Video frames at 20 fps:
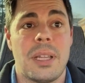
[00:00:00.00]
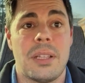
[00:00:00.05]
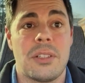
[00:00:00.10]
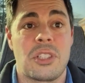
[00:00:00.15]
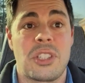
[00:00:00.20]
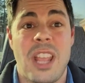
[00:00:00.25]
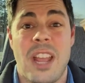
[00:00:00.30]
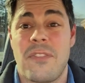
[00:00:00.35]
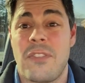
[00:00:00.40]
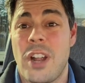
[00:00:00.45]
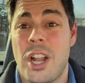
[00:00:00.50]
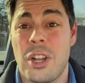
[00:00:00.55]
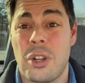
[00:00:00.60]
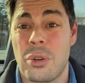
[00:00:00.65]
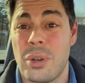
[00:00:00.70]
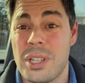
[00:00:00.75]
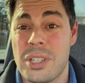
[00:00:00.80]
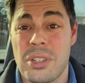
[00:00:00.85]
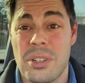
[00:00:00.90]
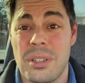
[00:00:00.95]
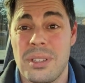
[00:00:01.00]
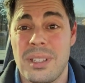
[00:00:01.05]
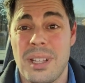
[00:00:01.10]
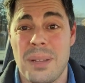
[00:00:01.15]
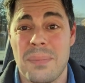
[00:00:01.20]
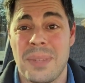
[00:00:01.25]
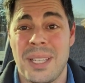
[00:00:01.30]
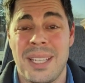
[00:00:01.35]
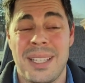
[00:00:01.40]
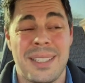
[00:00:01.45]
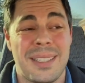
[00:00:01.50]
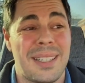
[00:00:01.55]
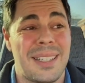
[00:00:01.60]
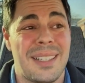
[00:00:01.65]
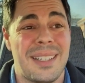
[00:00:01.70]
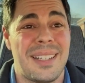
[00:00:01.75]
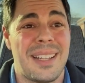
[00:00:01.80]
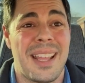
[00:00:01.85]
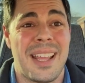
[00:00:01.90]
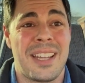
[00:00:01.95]
Sapphire crystal. I
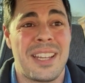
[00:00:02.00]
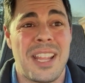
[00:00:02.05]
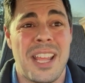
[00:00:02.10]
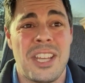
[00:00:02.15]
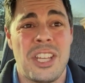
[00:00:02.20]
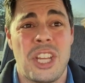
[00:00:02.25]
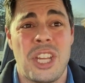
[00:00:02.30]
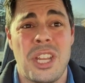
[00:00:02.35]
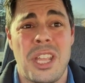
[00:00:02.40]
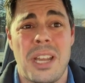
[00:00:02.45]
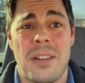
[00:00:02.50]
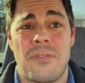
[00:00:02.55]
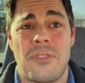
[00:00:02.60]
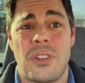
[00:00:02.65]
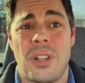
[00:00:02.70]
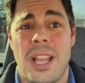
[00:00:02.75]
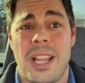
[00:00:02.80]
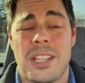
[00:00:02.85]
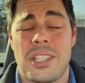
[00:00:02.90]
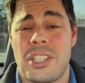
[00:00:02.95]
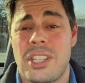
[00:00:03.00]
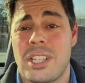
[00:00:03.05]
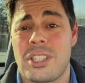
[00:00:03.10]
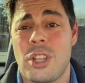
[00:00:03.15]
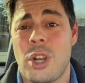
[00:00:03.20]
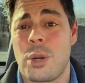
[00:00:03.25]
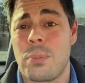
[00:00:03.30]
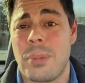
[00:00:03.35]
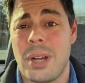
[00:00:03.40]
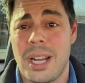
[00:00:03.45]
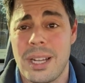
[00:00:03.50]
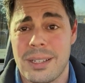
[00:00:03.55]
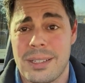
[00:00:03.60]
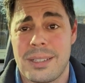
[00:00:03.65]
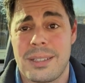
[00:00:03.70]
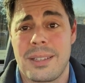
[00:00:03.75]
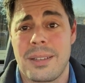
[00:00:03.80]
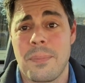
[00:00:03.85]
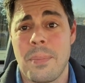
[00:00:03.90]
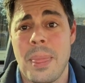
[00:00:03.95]
mean, and you can get them for like
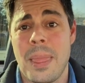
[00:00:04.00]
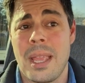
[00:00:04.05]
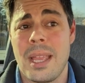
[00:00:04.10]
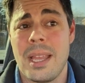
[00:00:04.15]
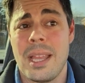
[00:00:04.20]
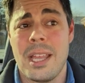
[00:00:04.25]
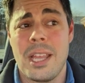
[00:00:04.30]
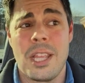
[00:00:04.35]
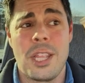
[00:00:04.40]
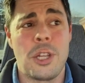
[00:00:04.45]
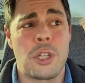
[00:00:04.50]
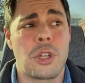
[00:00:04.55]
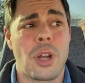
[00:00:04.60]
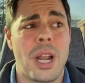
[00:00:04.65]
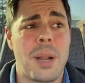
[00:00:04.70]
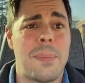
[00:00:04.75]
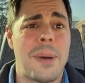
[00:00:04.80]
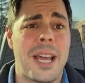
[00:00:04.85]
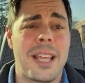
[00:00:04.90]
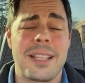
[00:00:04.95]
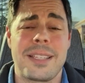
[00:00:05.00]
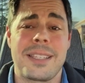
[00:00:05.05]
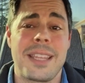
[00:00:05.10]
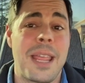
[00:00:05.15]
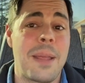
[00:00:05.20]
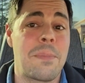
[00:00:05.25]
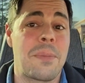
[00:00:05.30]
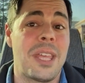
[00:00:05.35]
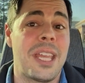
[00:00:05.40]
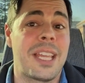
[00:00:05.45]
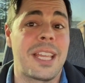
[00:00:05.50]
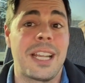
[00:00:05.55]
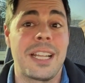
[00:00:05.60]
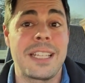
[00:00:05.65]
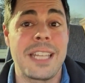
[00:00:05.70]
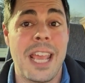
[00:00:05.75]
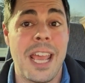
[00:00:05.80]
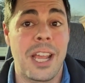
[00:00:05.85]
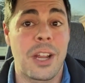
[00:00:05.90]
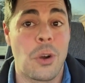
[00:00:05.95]
$600. You try to buy the same thing in a
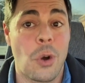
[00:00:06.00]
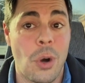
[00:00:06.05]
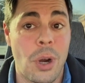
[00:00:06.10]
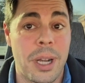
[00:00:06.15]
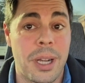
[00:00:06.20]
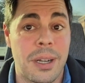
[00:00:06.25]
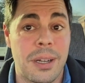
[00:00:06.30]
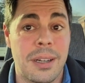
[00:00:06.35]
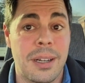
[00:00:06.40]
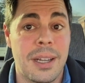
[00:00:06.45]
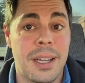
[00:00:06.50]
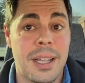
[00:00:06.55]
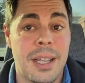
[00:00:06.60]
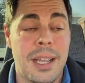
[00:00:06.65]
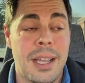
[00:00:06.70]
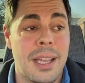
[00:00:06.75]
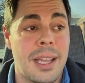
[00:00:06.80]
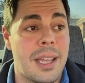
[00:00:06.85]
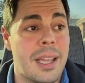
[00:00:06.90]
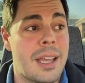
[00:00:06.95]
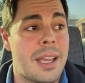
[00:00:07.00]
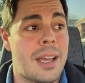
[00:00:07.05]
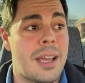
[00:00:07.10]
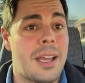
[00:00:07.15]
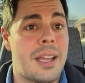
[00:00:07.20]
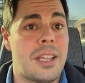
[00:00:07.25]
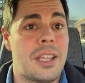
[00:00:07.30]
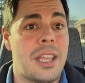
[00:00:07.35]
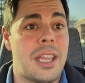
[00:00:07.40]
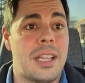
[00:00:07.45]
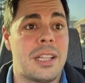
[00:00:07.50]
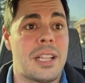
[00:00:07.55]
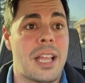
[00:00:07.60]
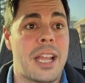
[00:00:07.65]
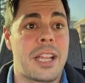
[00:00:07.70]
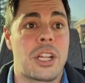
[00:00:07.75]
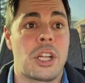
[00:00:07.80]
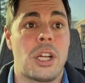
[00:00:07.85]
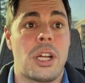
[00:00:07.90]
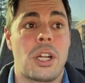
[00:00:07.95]
Tag Heuer, in
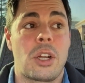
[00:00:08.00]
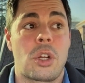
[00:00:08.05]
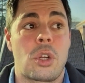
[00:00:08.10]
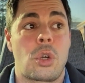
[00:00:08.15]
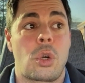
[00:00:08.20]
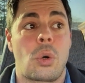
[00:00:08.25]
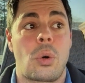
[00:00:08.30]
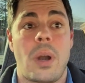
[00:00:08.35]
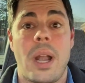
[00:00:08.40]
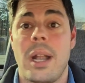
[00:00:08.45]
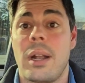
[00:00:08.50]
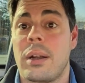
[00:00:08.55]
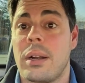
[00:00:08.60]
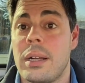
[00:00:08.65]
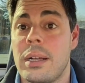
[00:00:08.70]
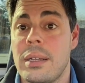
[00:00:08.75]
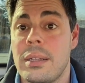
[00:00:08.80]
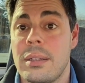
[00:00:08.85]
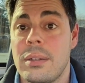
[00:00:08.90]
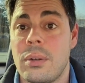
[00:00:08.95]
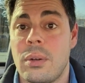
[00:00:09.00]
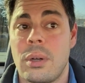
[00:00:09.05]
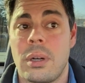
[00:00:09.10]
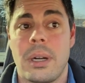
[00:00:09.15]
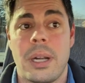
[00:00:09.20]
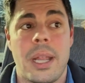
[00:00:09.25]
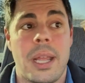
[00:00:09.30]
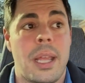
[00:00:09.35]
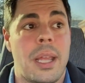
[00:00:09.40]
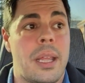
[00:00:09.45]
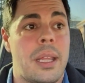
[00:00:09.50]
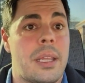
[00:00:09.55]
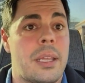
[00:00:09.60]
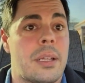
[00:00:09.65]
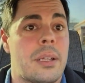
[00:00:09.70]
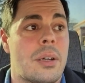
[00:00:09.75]
like a Carrera or a